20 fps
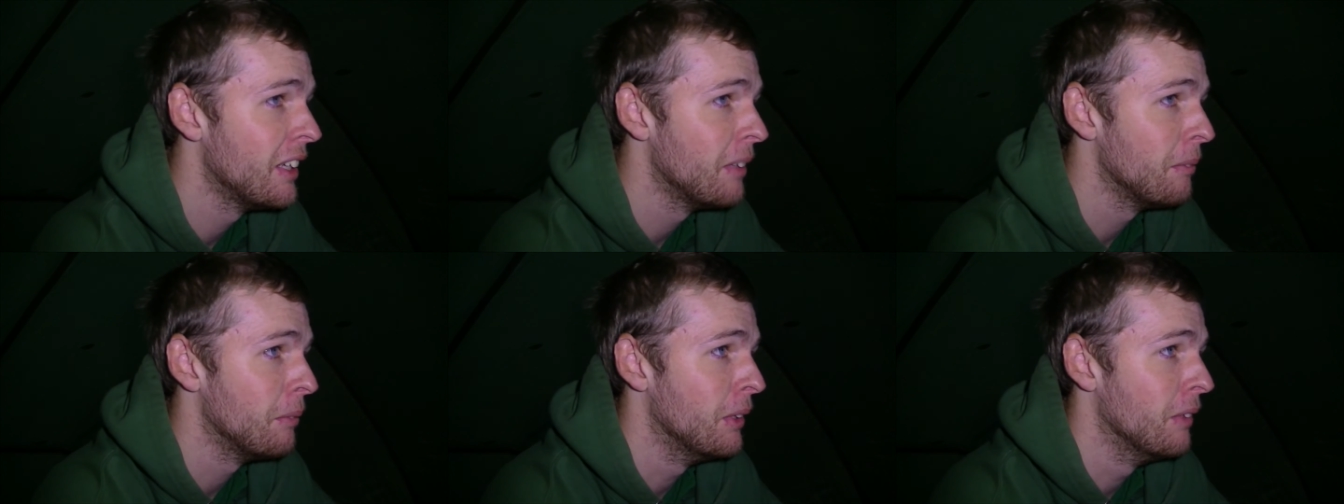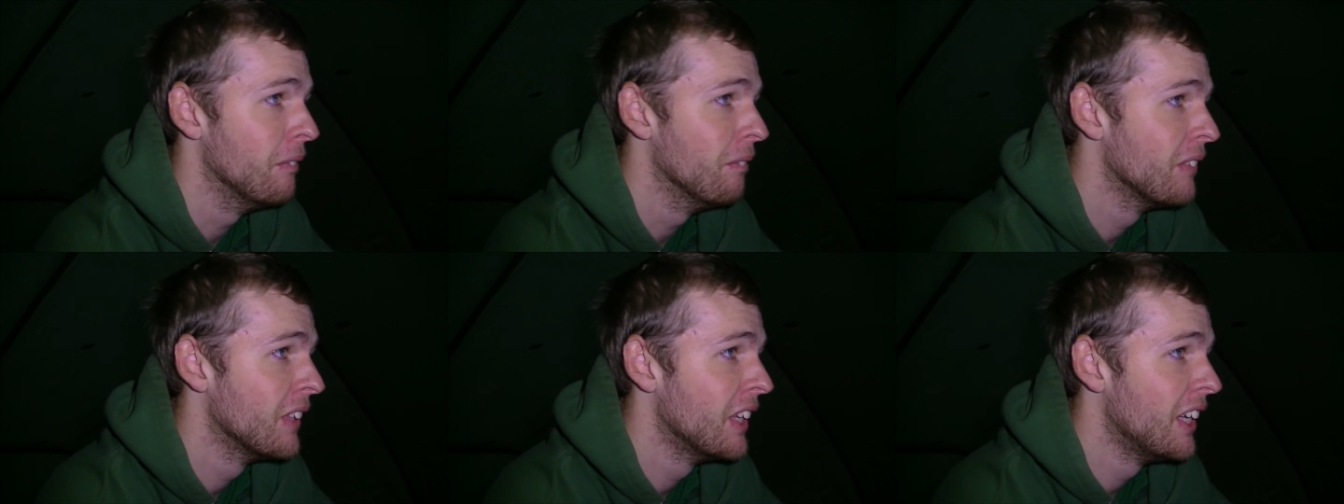But
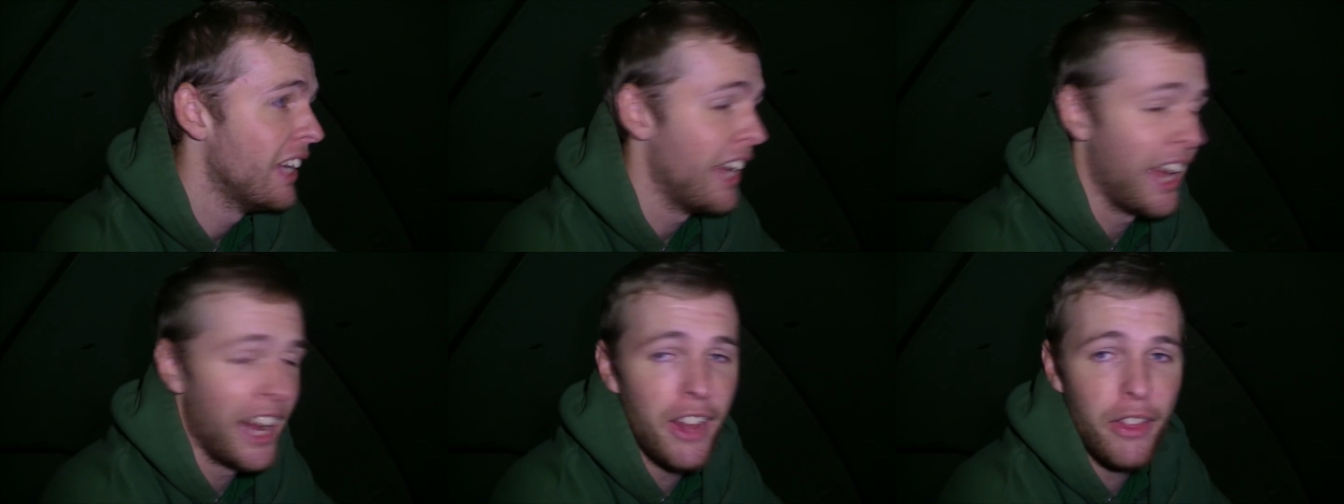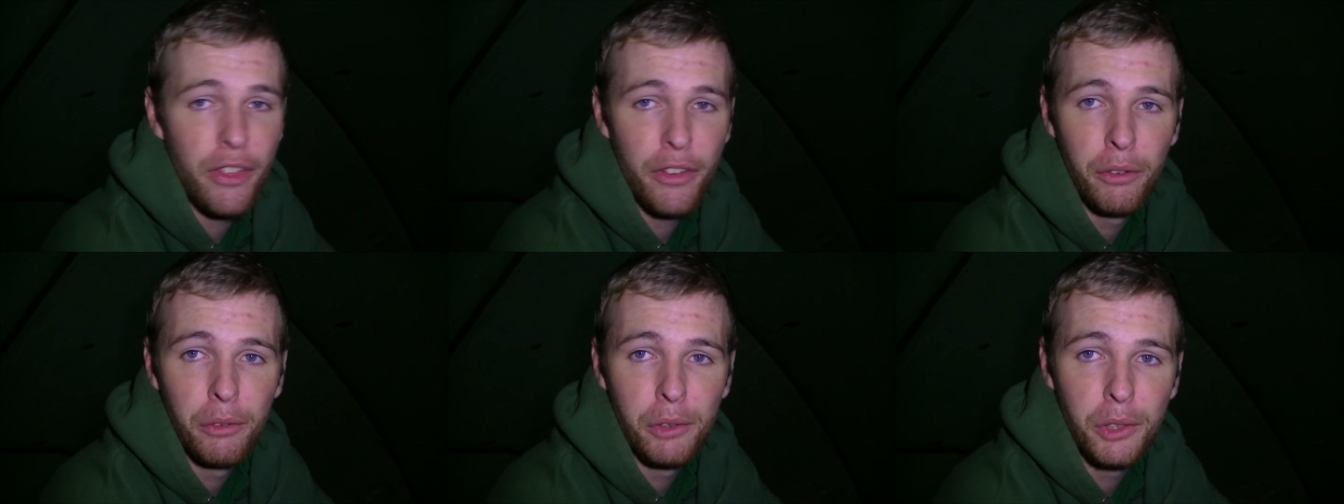
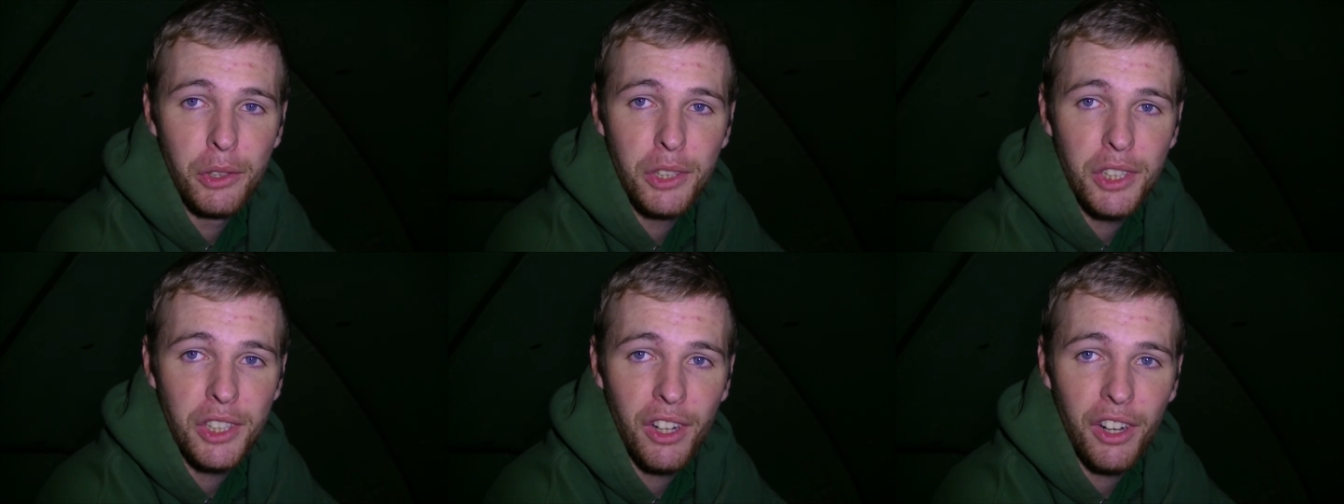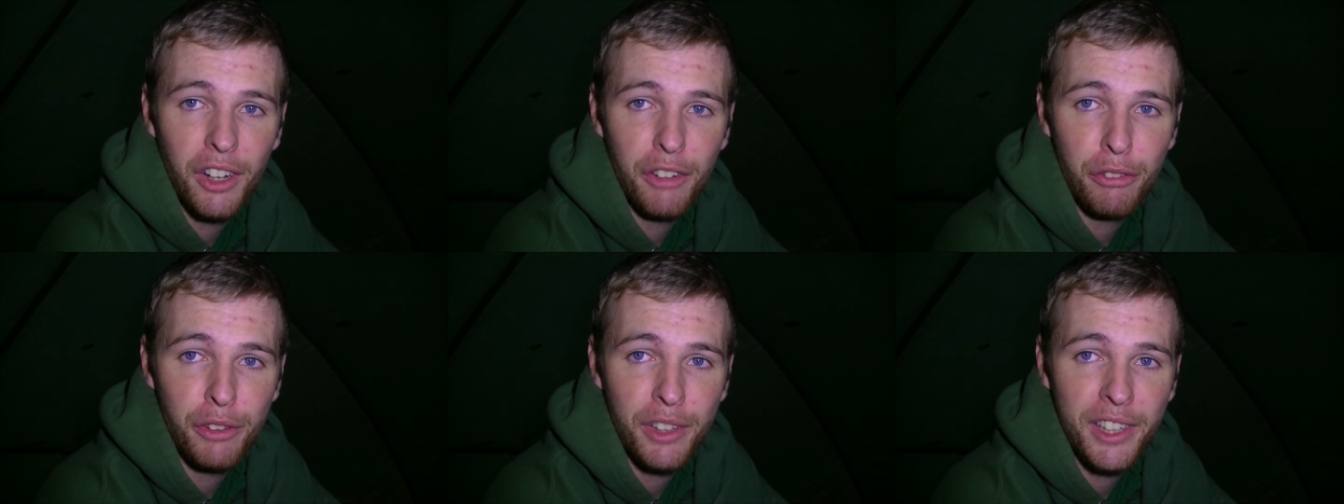anything will do
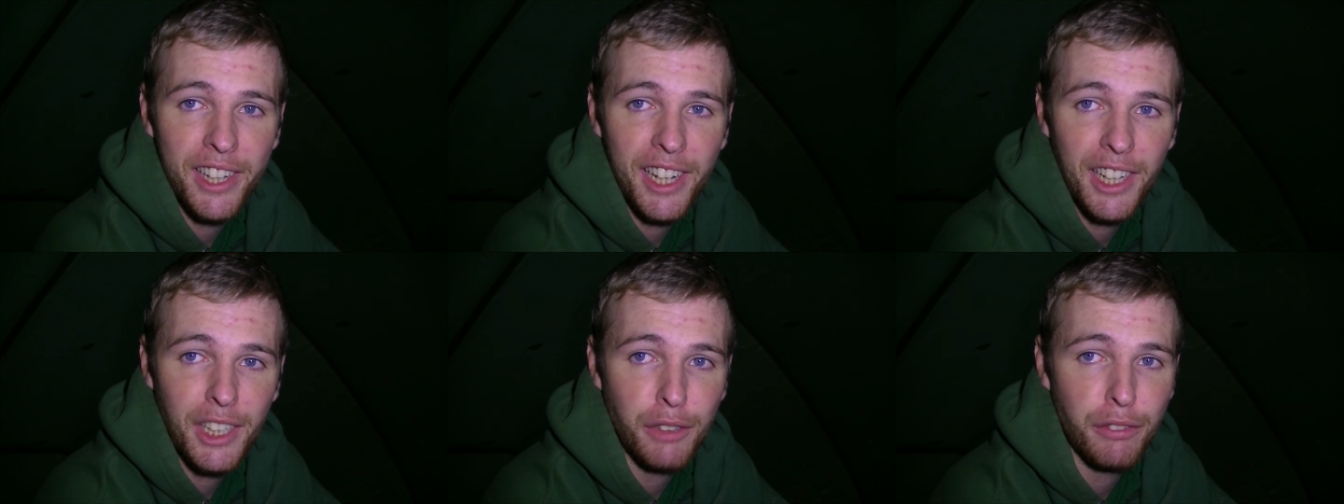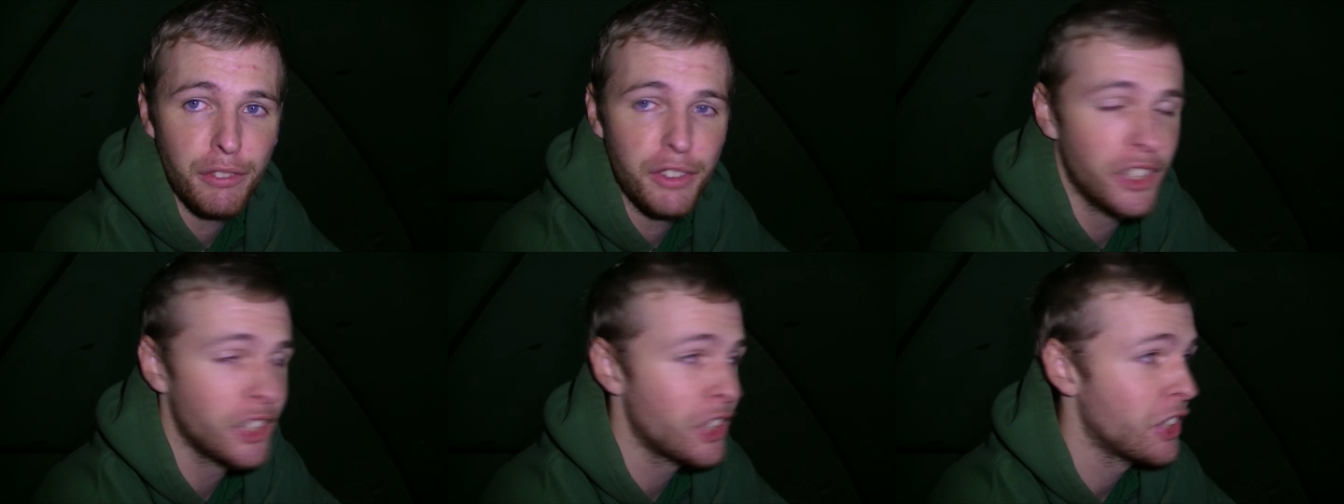tonight if we can catch a
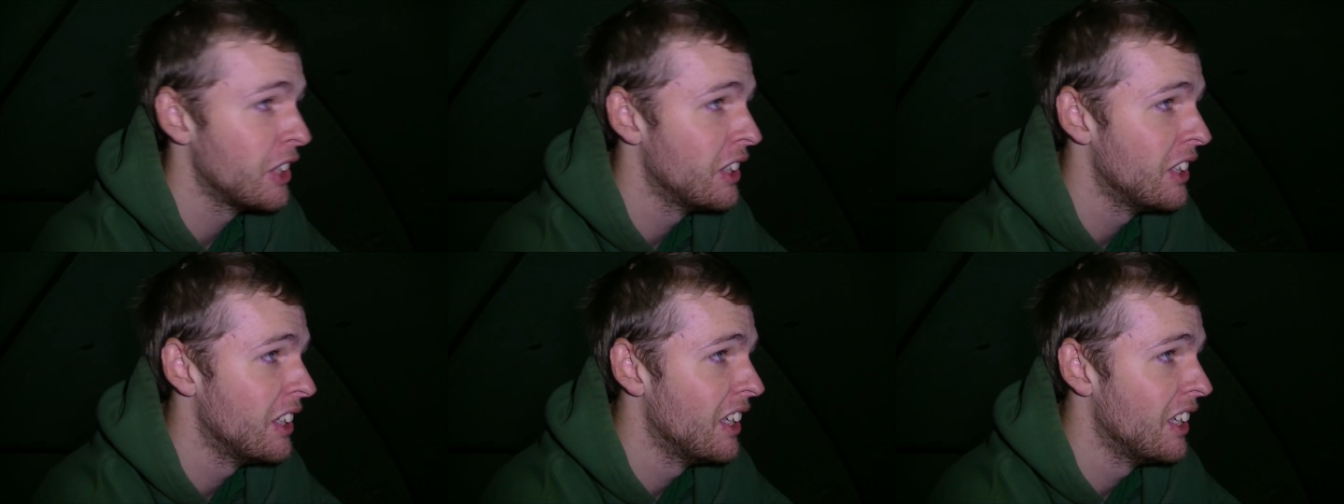fish.